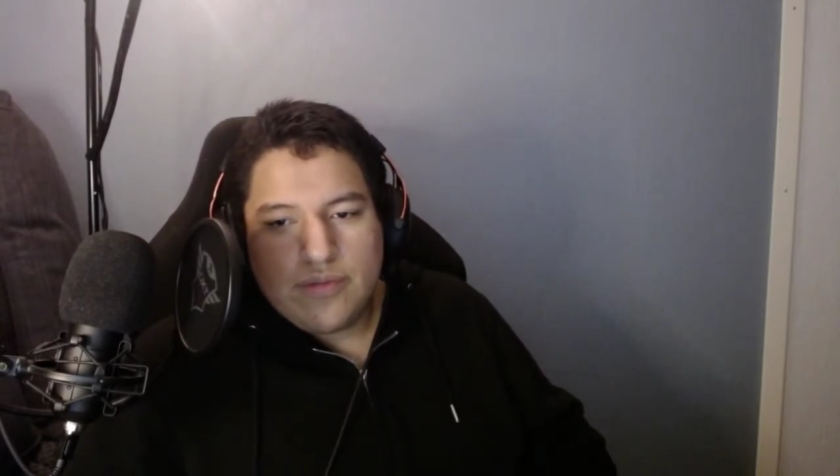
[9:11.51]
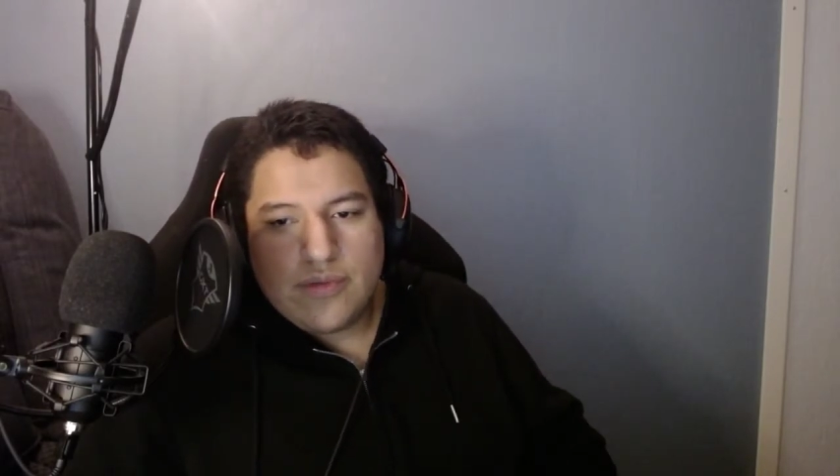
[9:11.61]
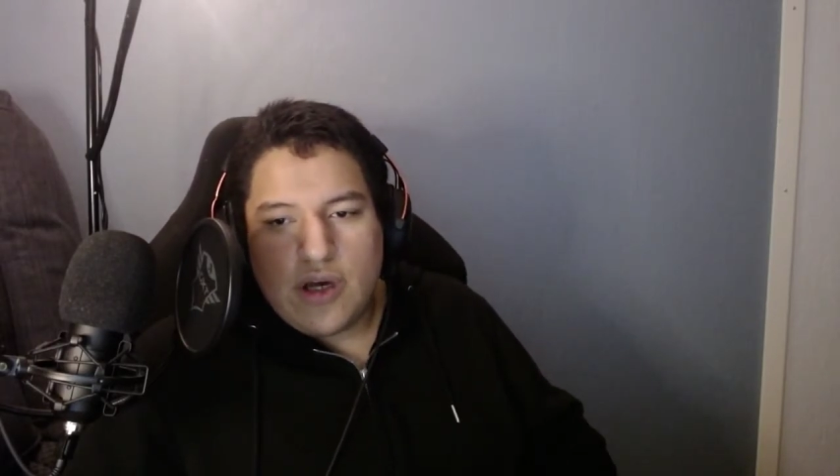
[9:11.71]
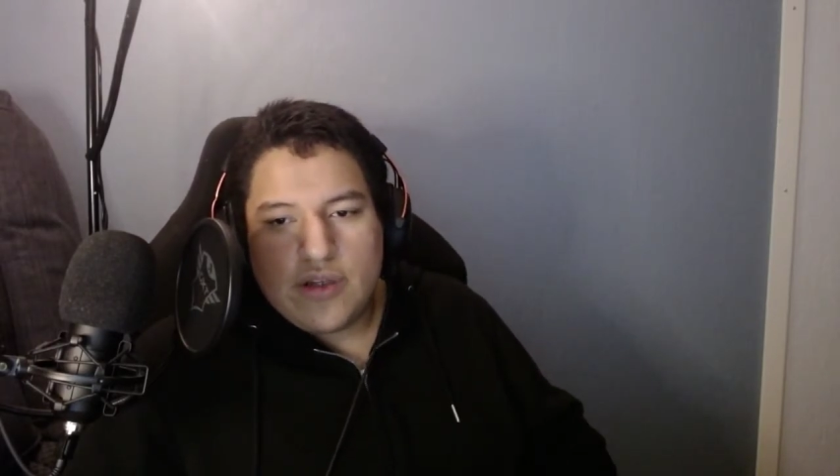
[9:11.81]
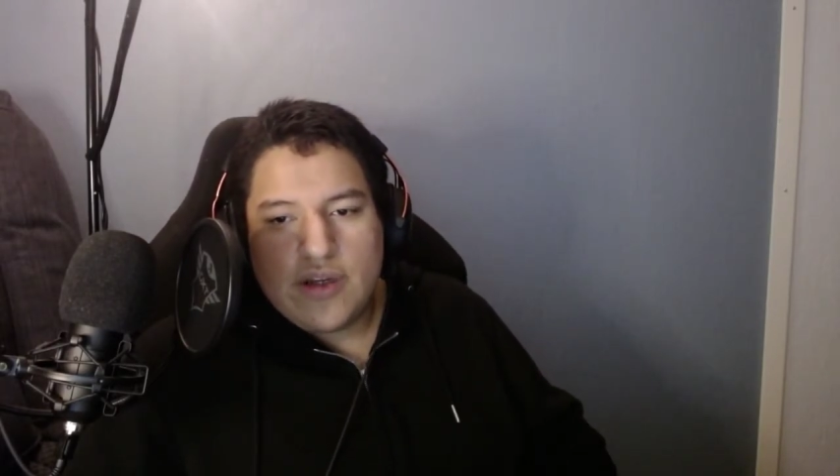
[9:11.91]

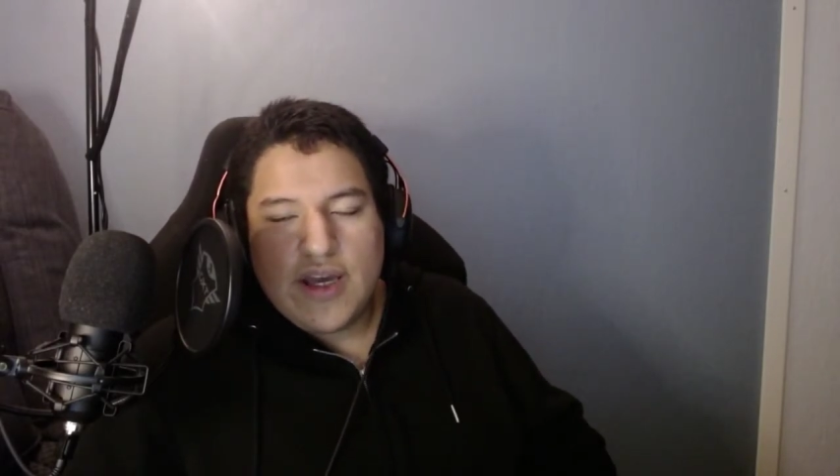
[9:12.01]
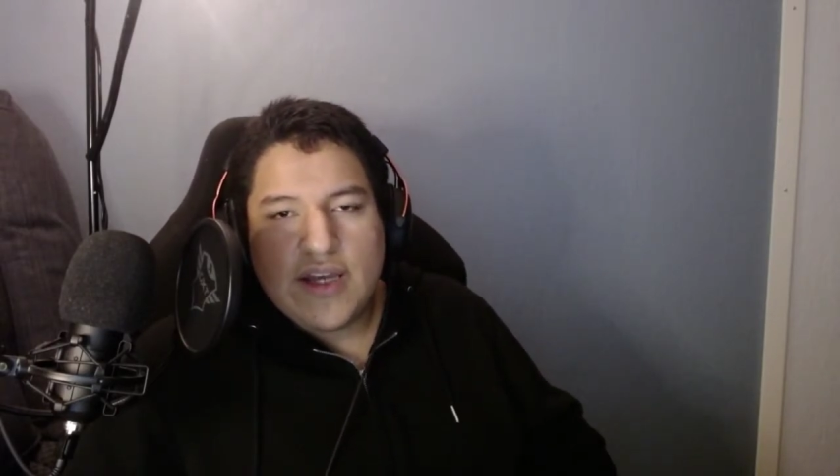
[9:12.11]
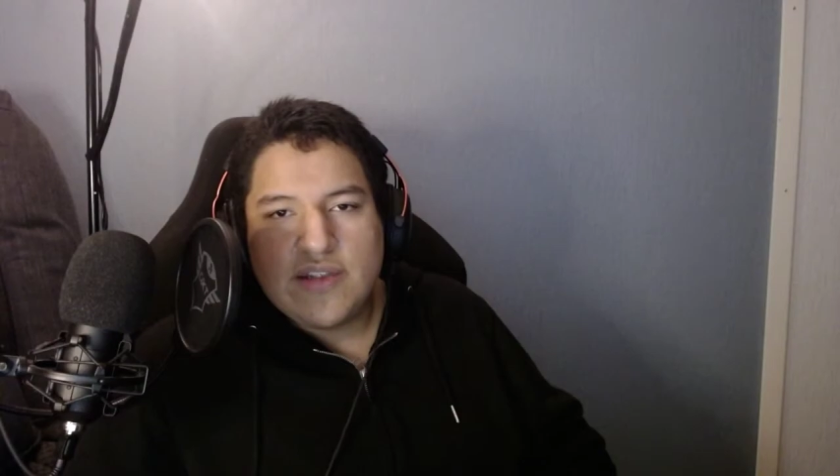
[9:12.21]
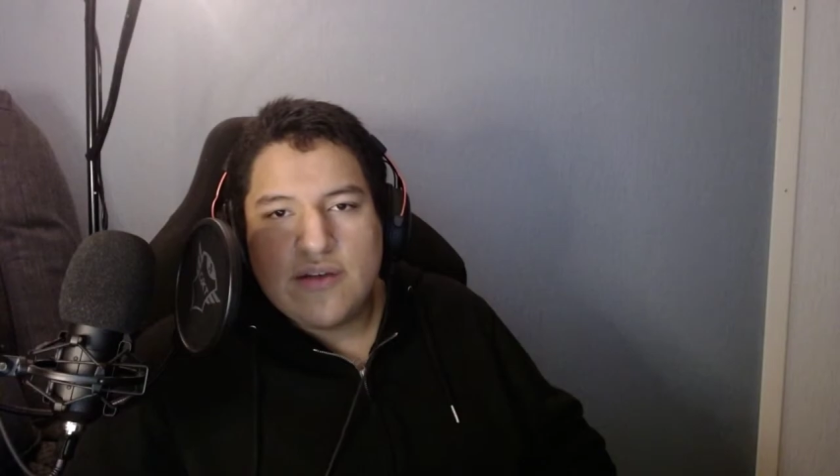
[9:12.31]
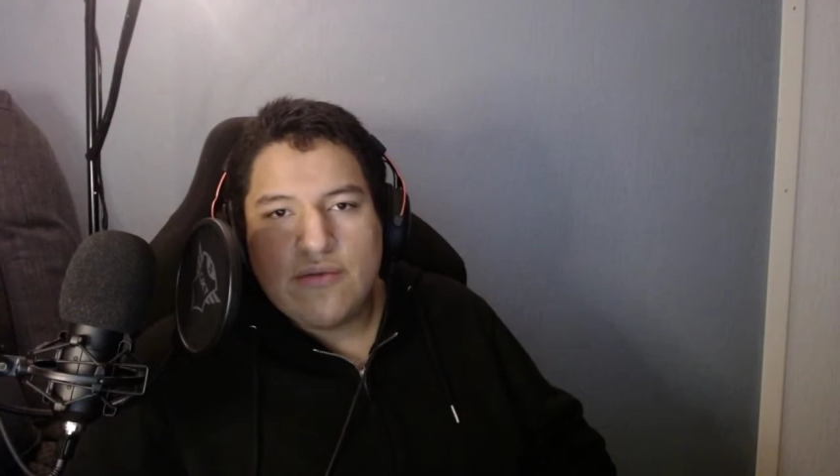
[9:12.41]
the other
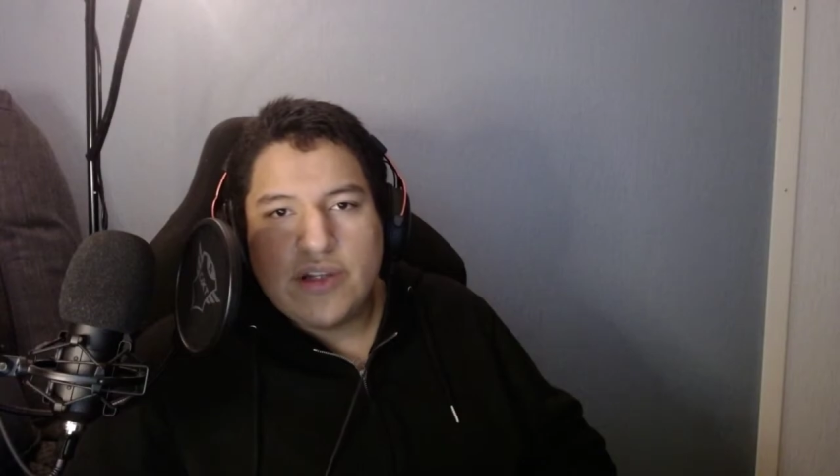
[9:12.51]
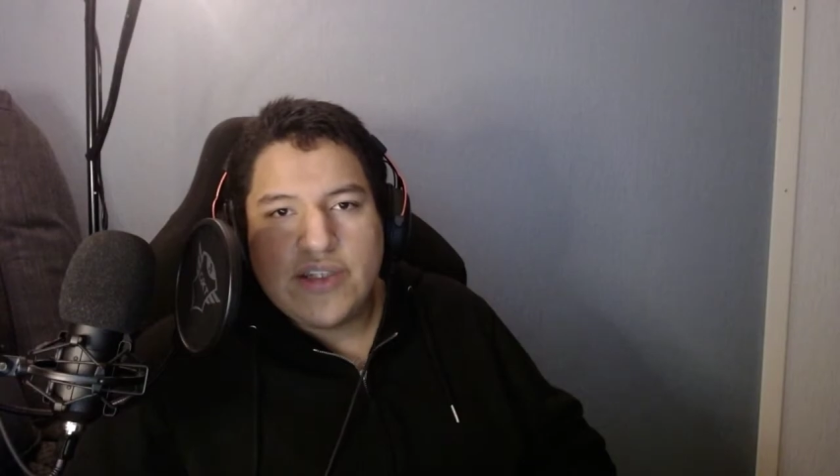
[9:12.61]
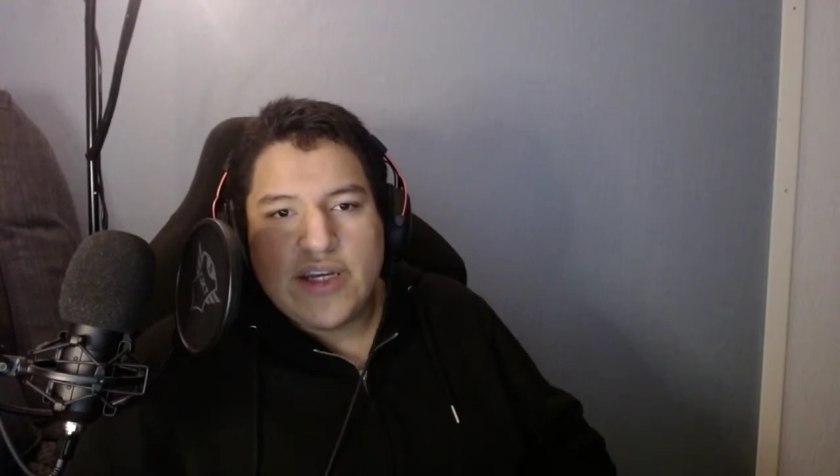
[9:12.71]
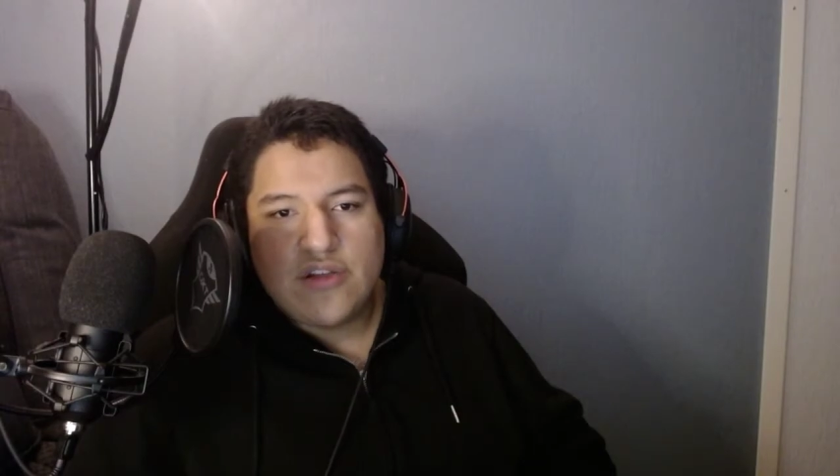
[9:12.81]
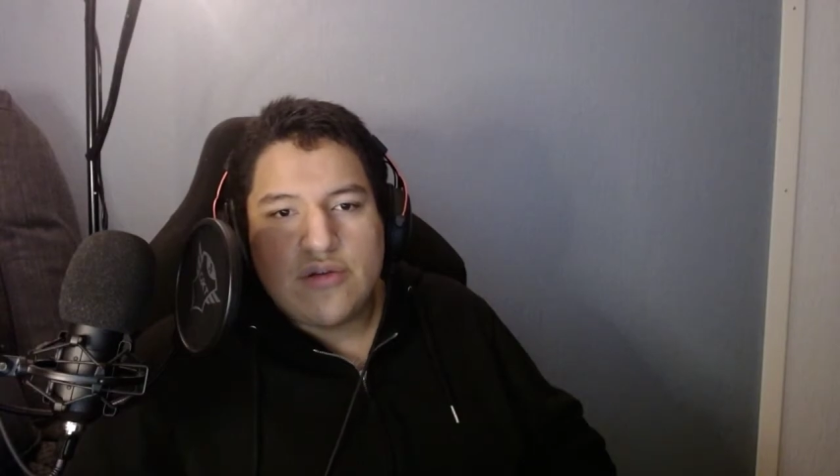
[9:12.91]
guys didn't really
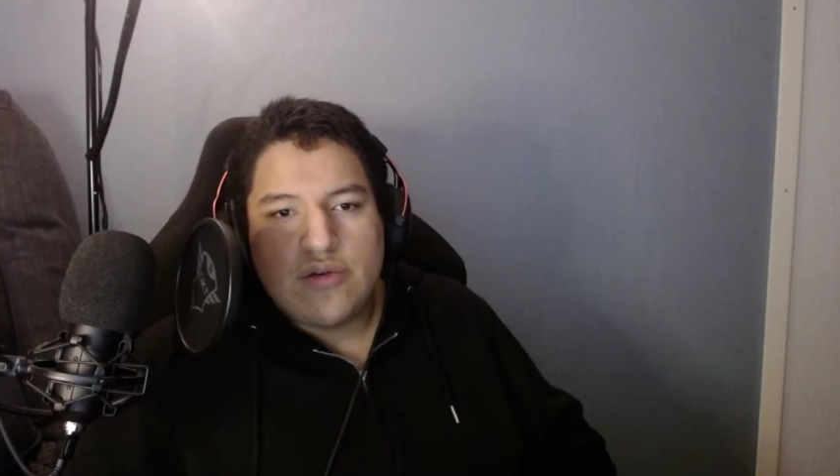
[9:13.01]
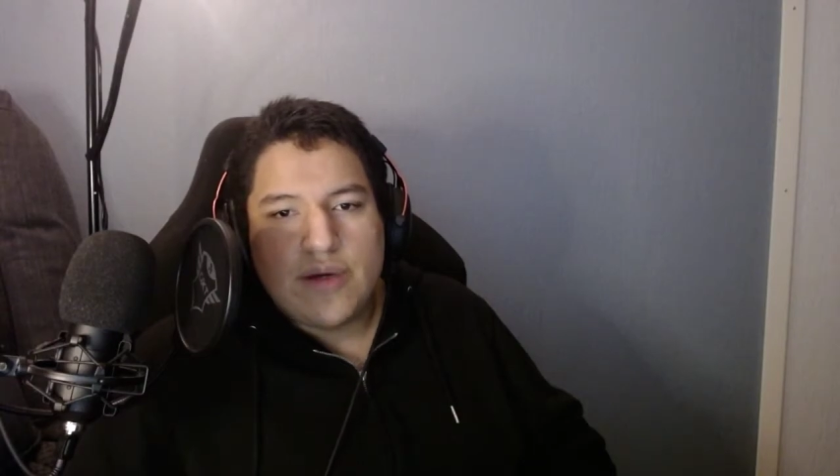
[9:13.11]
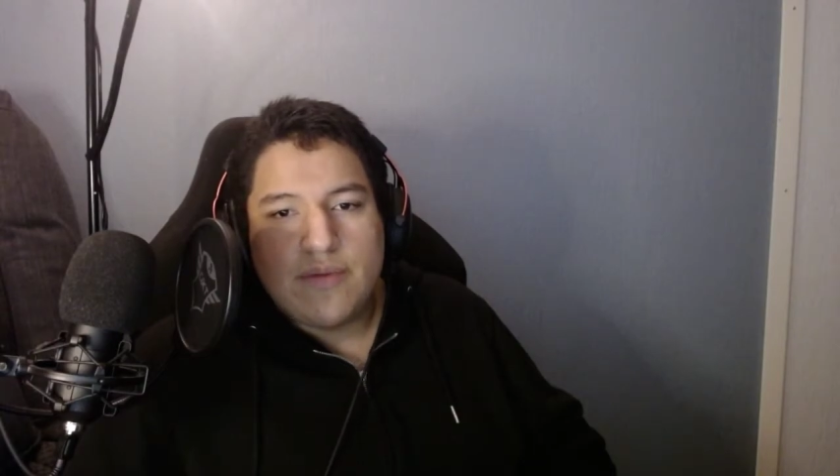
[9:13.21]
take to him.